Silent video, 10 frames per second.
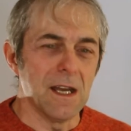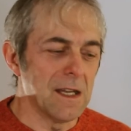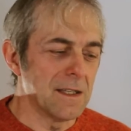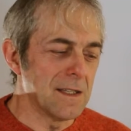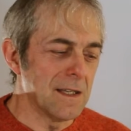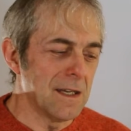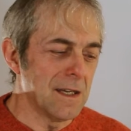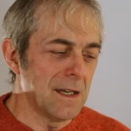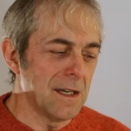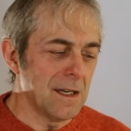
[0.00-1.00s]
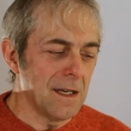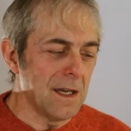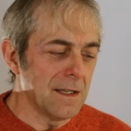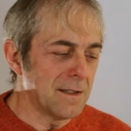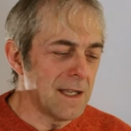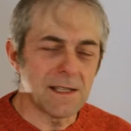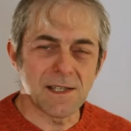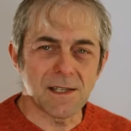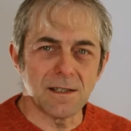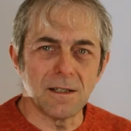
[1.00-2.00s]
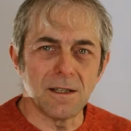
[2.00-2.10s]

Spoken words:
and that's